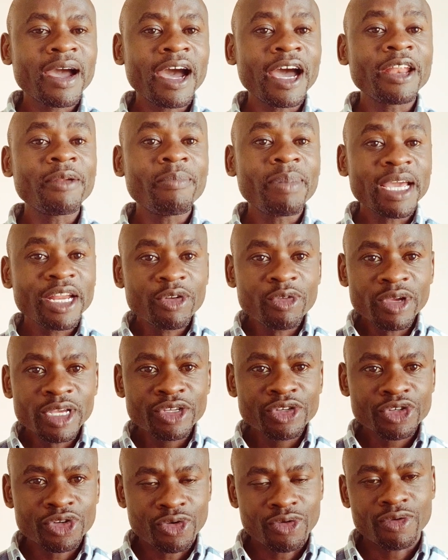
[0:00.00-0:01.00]
And by
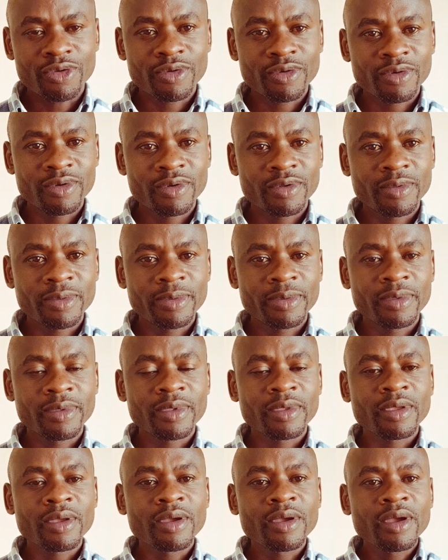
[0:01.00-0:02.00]
doing so,
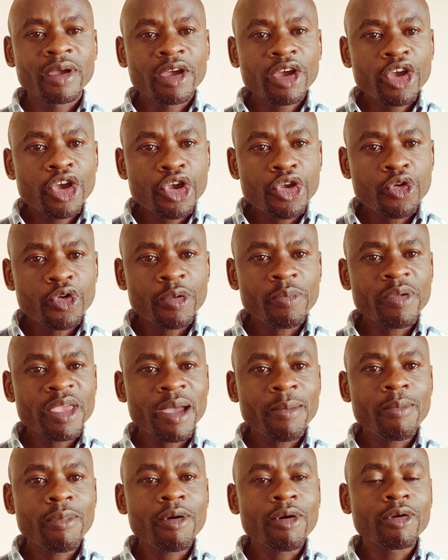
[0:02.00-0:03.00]
you'll be
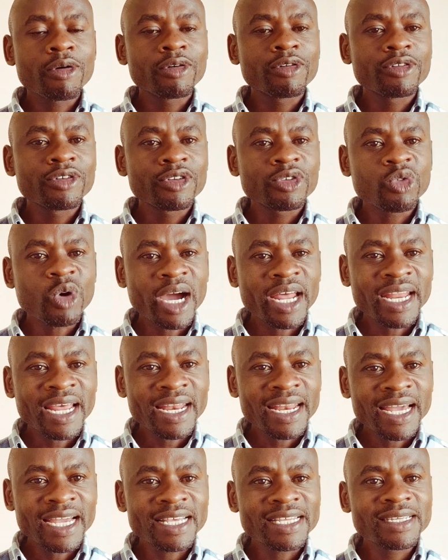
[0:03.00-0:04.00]
able to
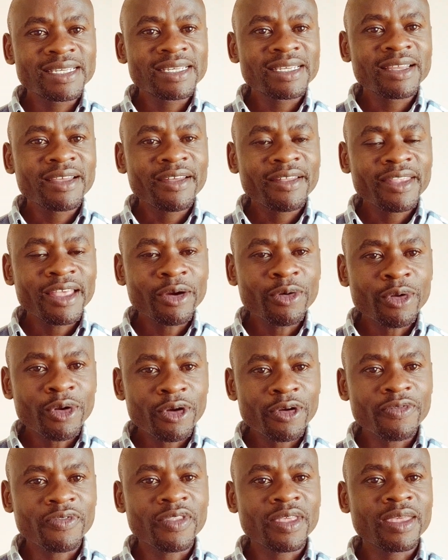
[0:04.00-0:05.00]
analyze the
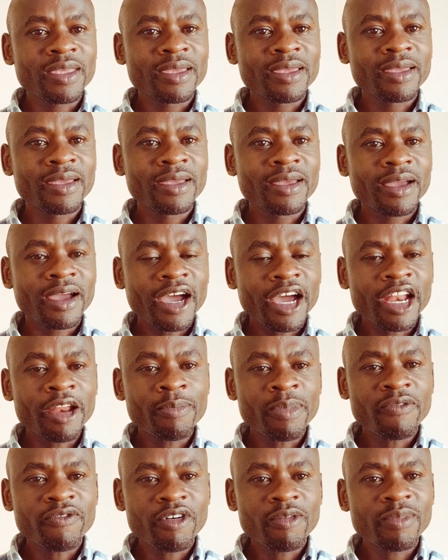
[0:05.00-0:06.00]
growth and
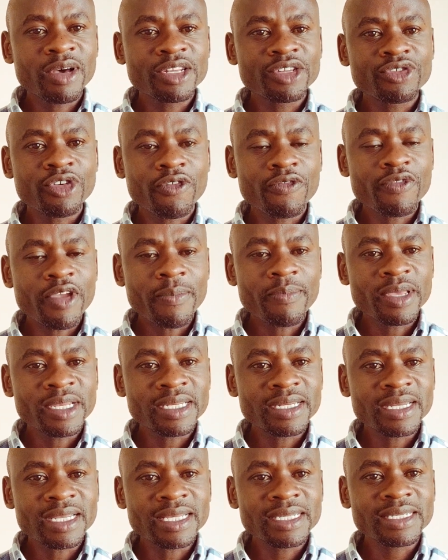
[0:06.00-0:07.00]
performance of your
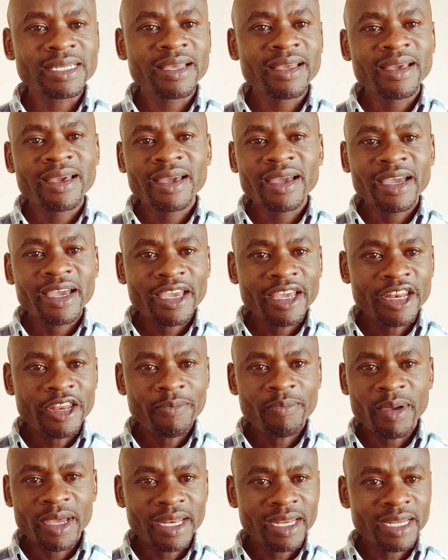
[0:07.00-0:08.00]
business
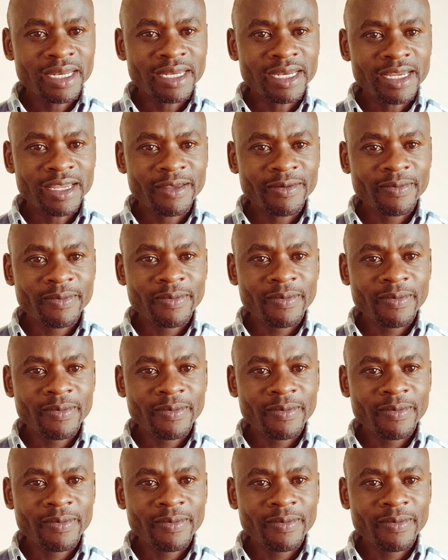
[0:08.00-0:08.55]
independently.